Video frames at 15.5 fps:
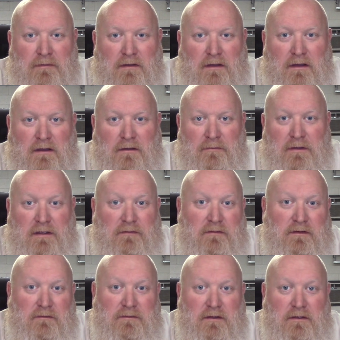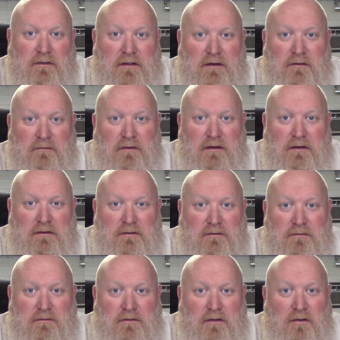Um, even if they're getting ready
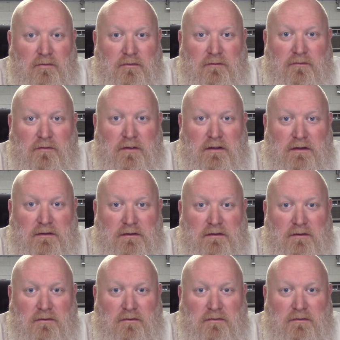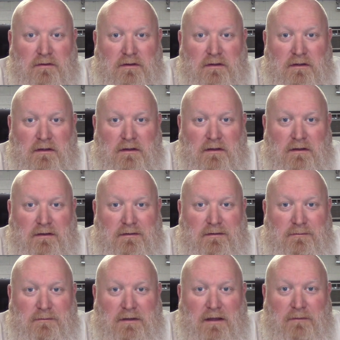to go with friends on
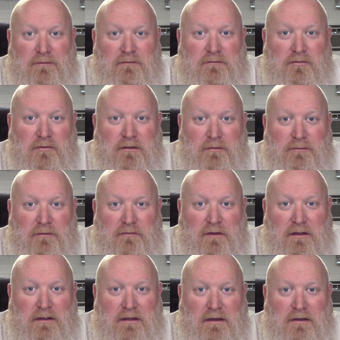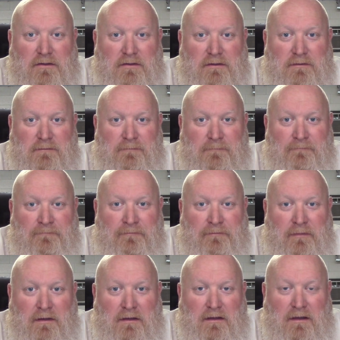some type of trip or vacation,
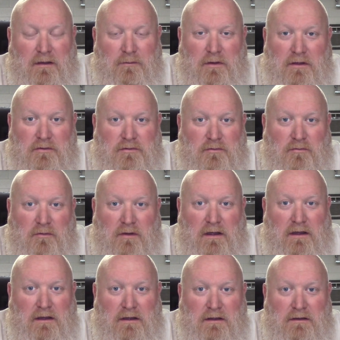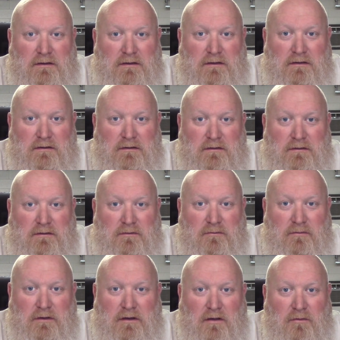I'm not sure why
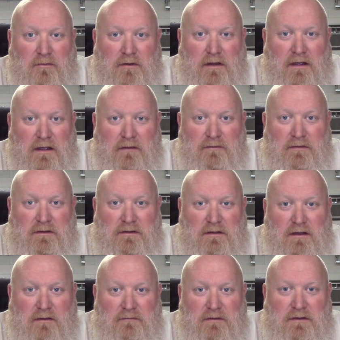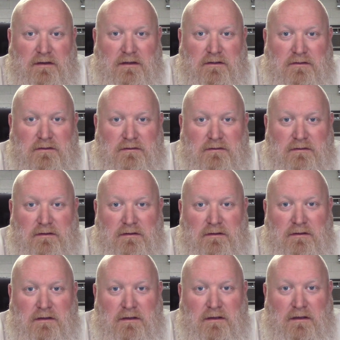we don't want to have these conversations.
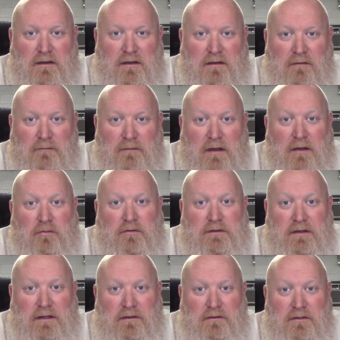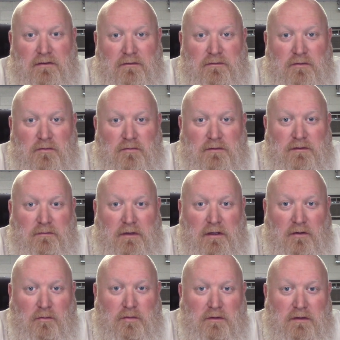Um, I will tell you if you want some
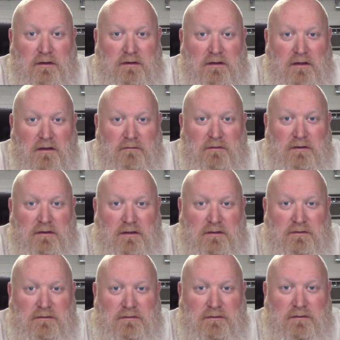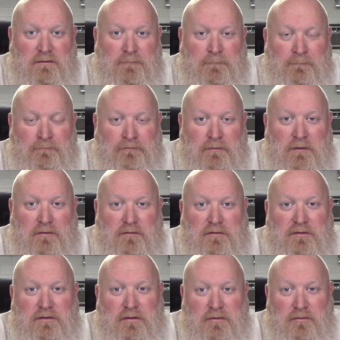help with these conversations,
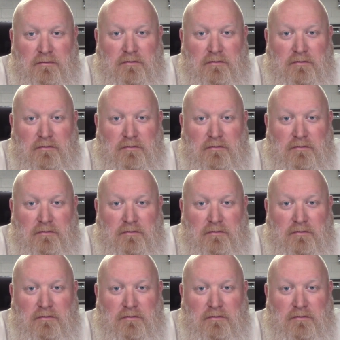there's two